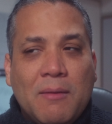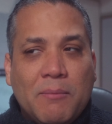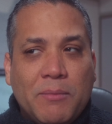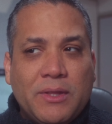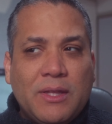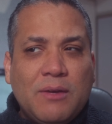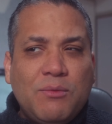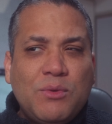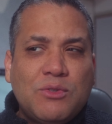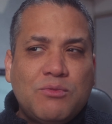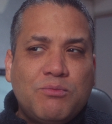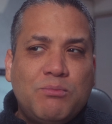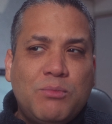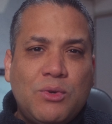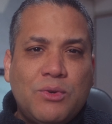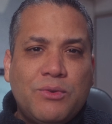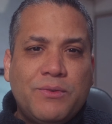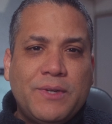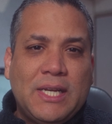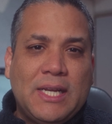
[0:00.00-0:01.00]
but that was
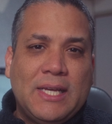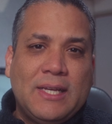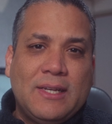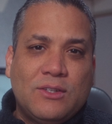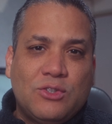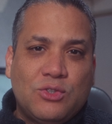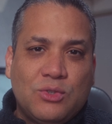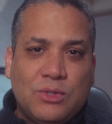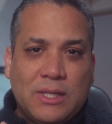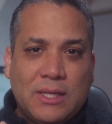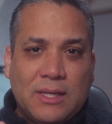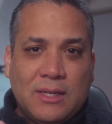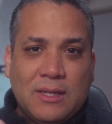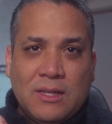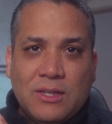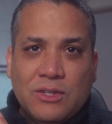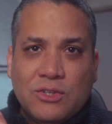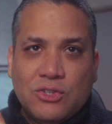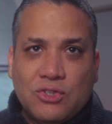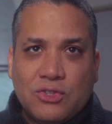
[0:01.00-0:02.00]
more related to the
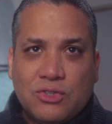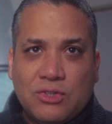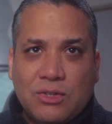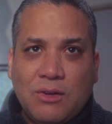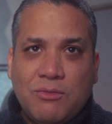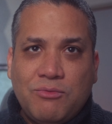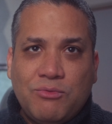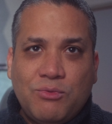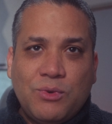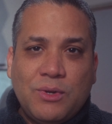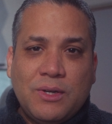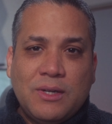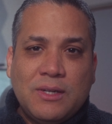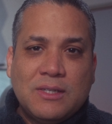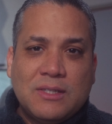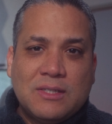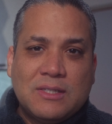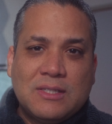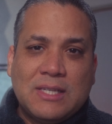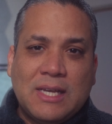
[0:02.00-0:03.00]
software
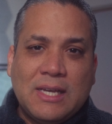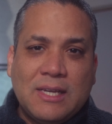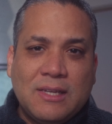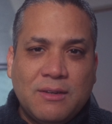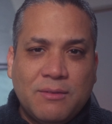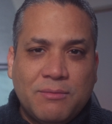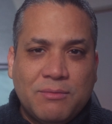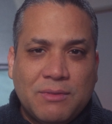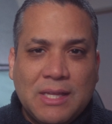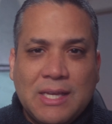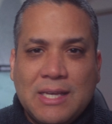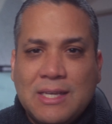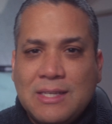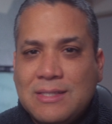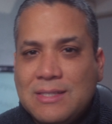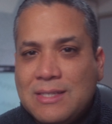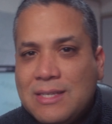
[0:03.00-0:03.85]
side of things.